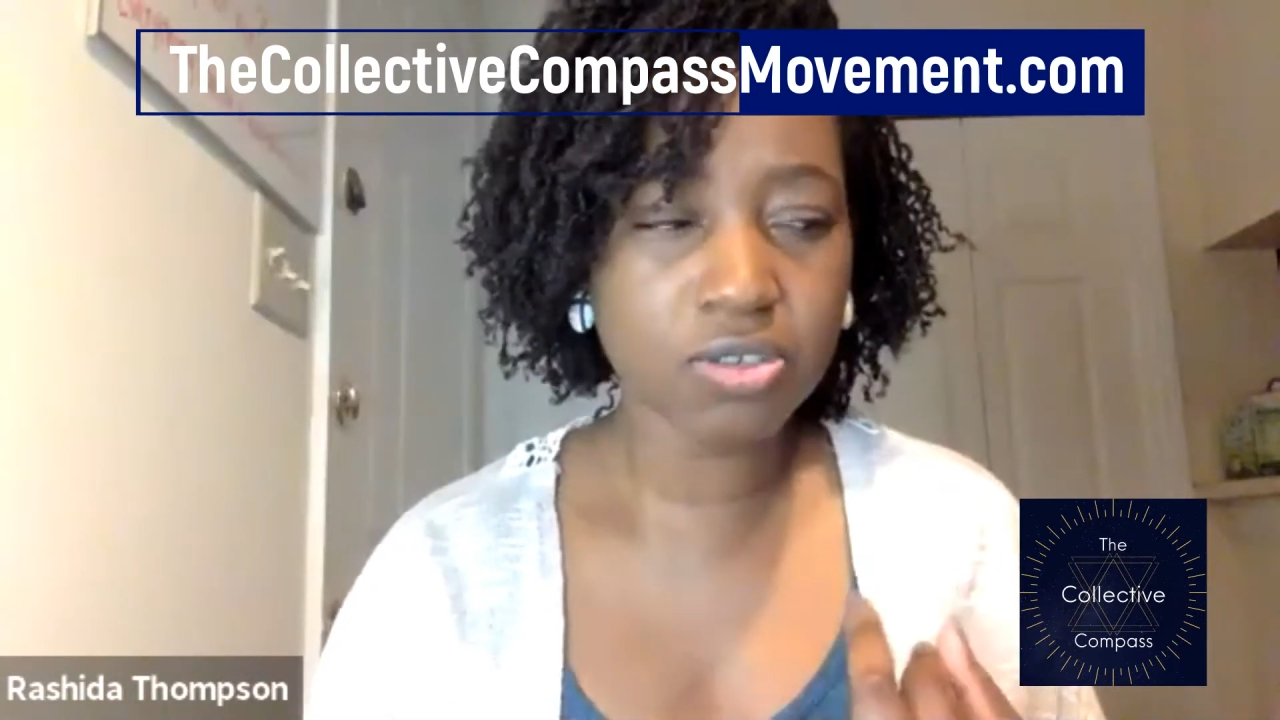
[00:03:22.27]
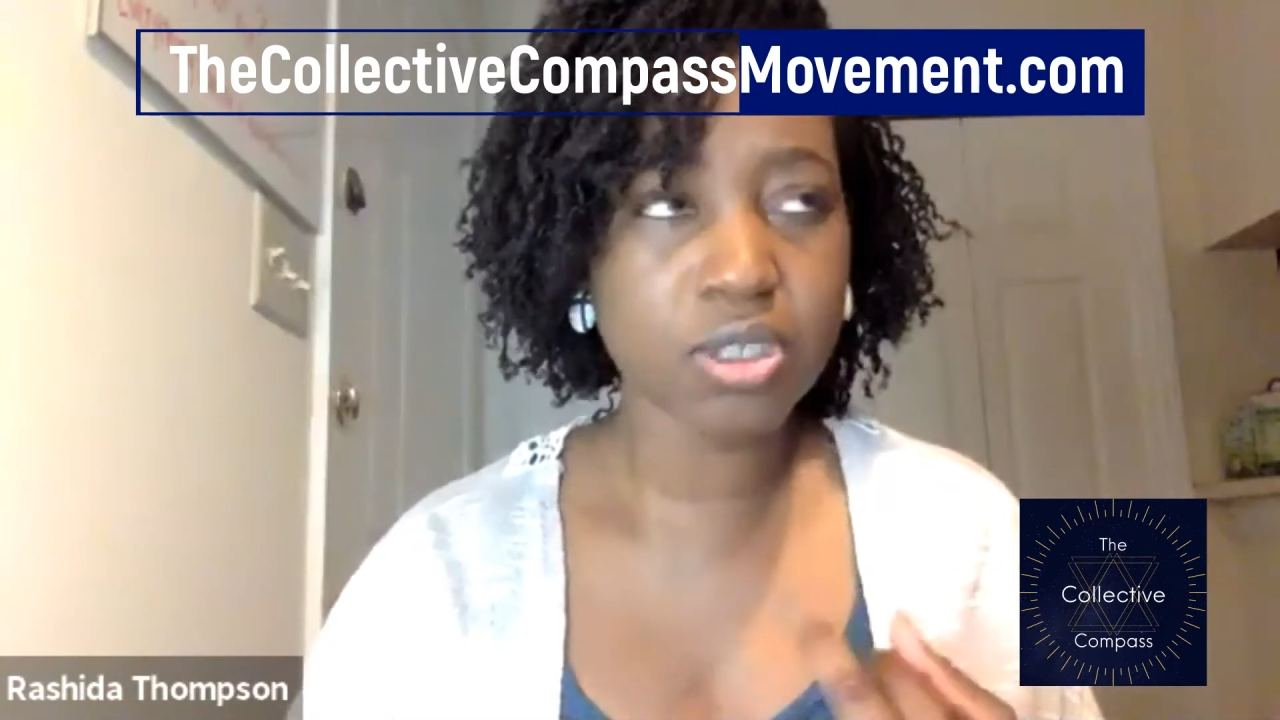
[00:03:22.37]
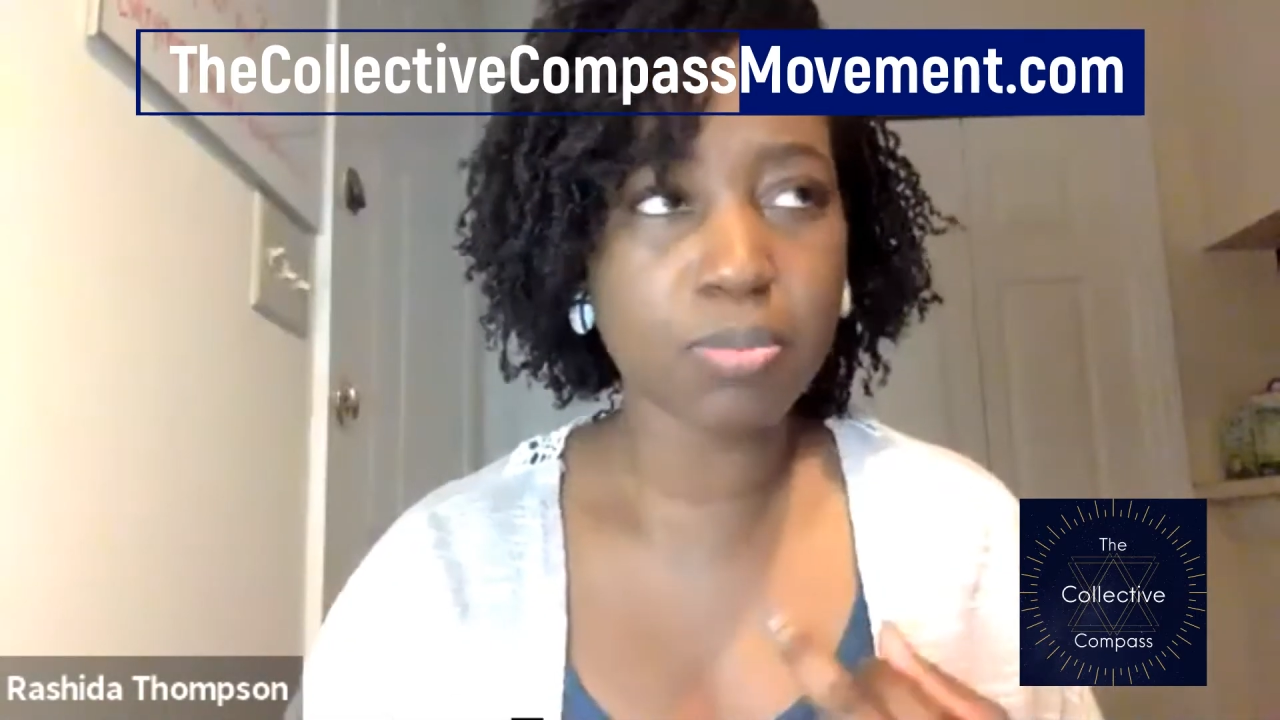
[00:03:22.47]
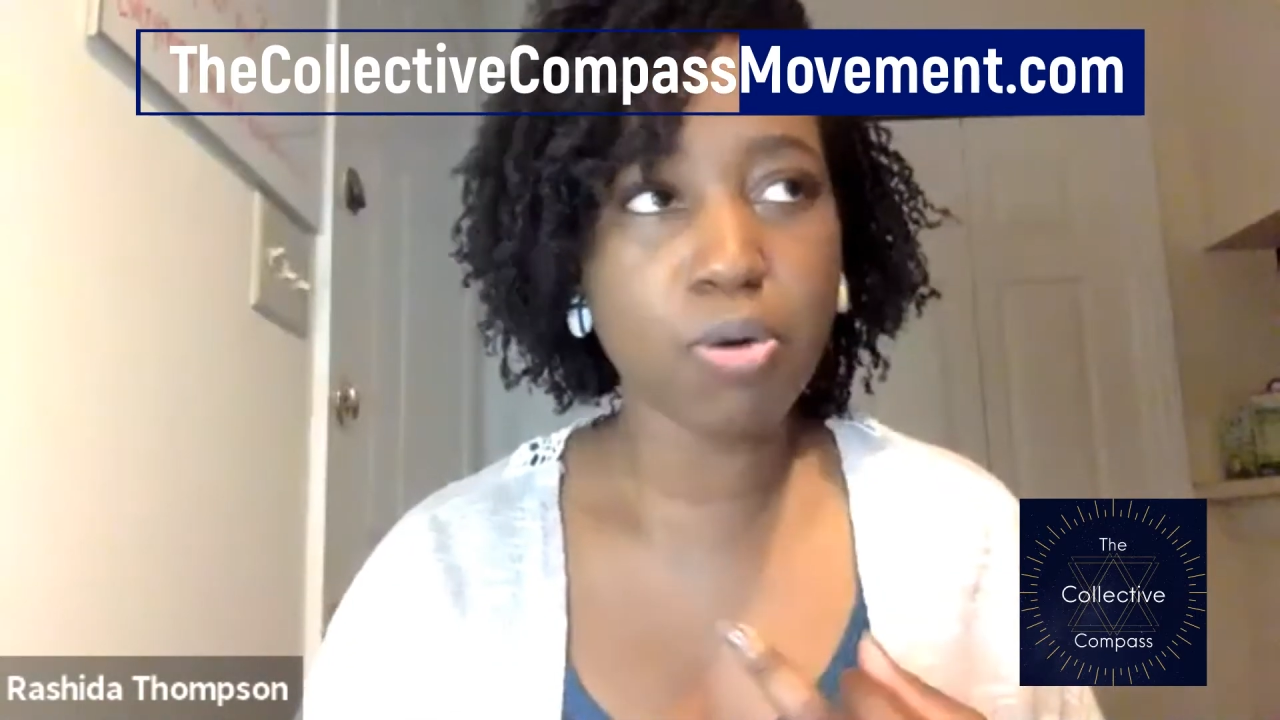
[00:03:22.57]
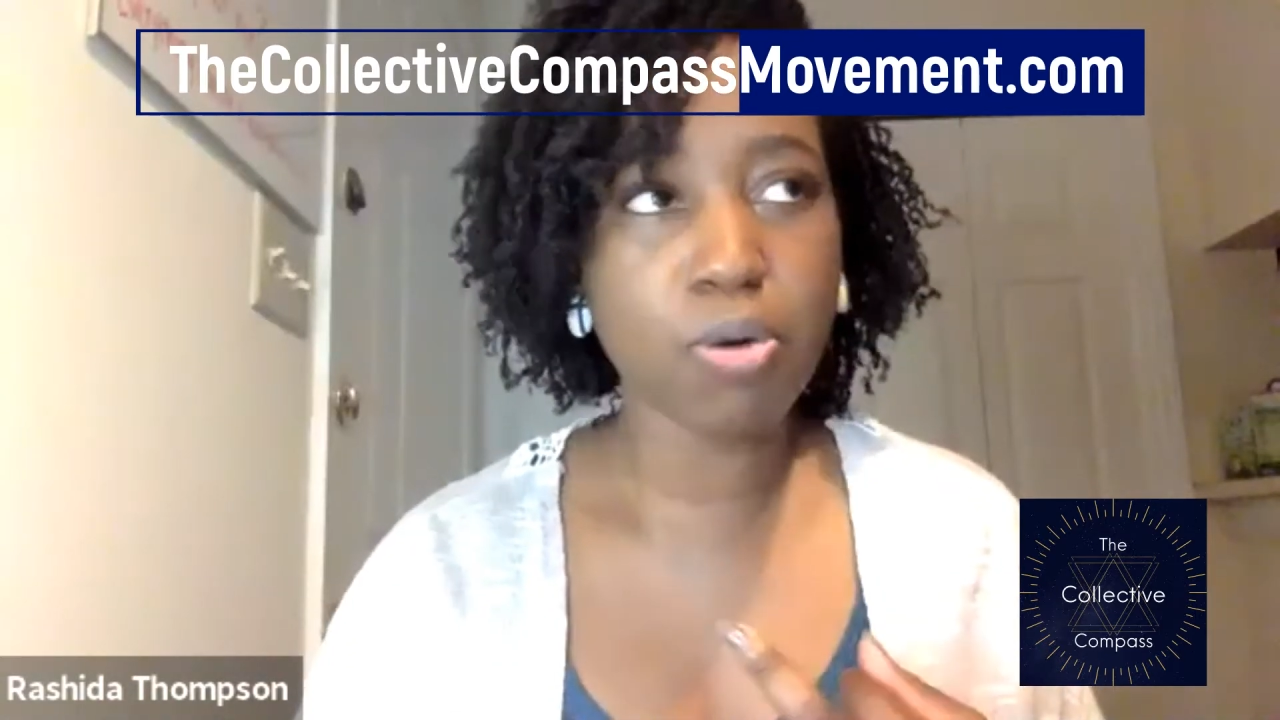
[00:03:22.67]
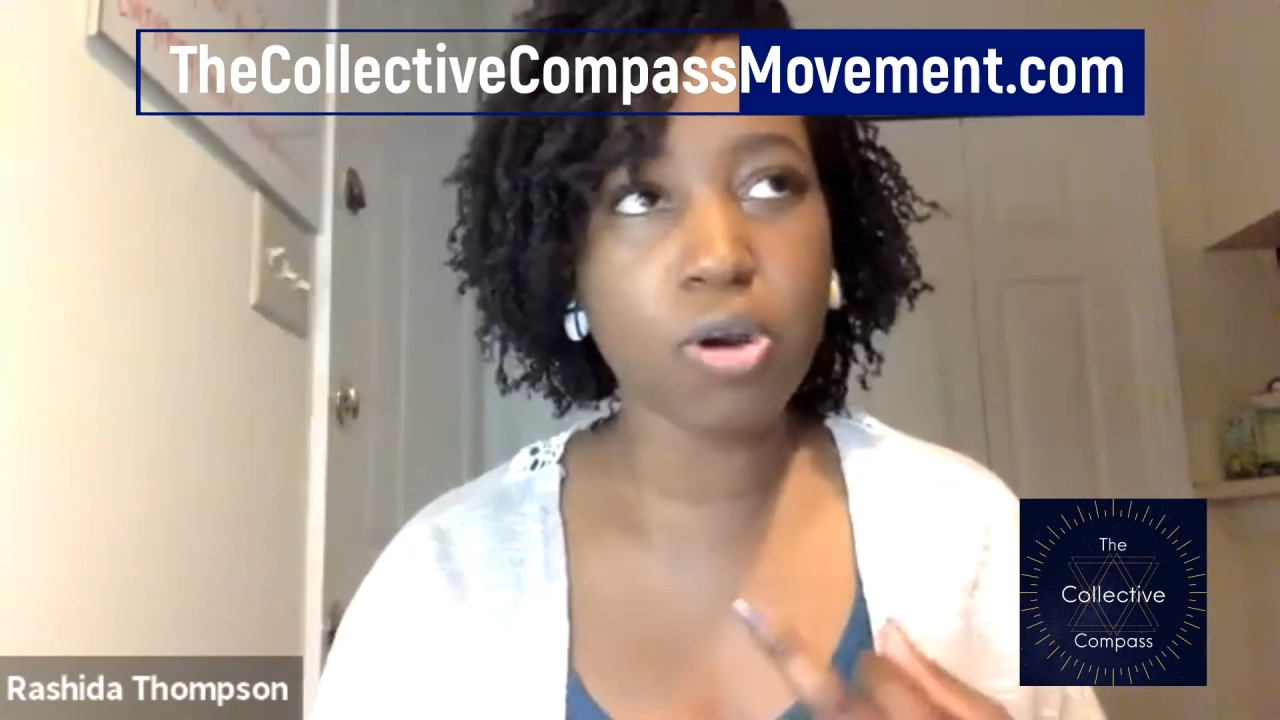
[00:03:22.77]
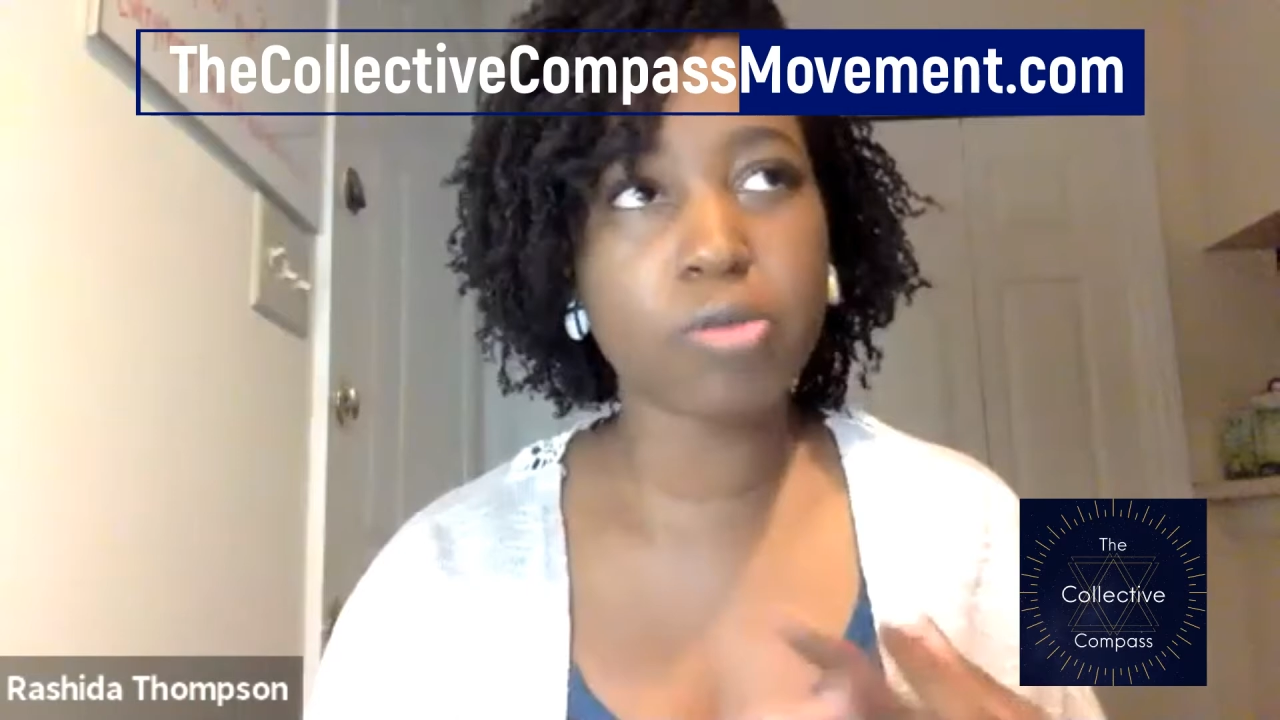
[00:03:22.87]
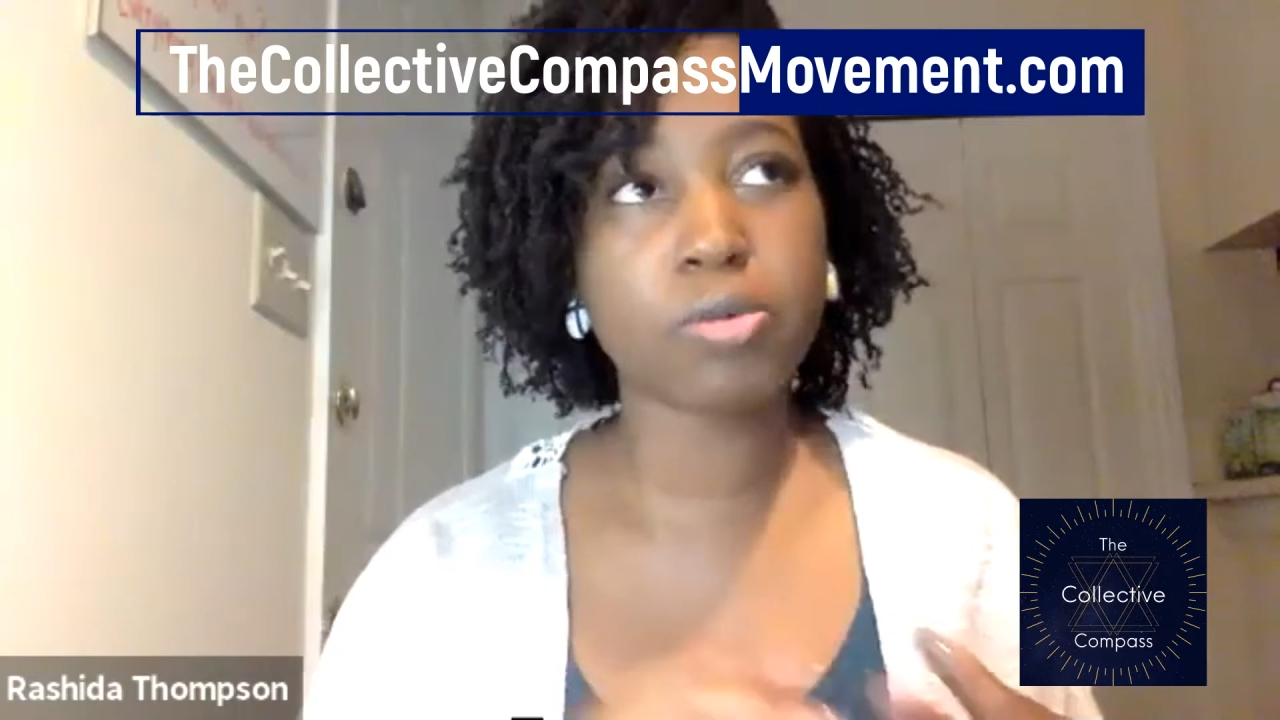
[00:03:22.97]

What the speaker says: support